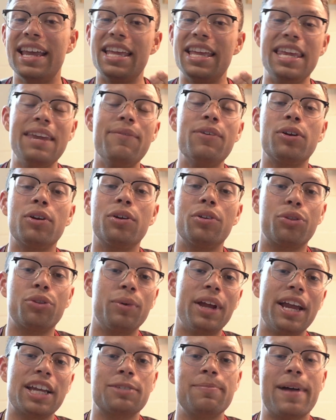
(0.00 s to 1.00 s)
and even earn
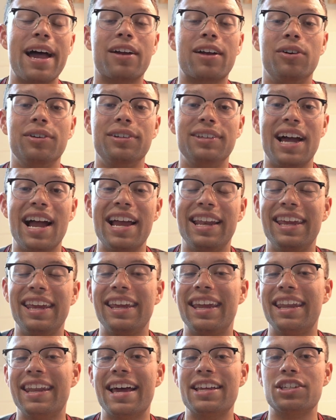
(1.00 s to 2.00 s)
3x back on
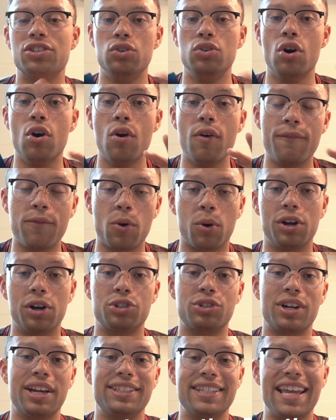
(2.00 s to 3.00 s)
dining, and has no
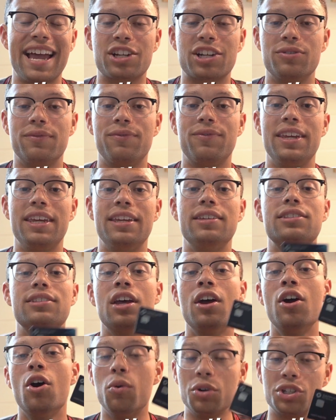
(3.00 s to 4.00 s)
foreign transaction fees,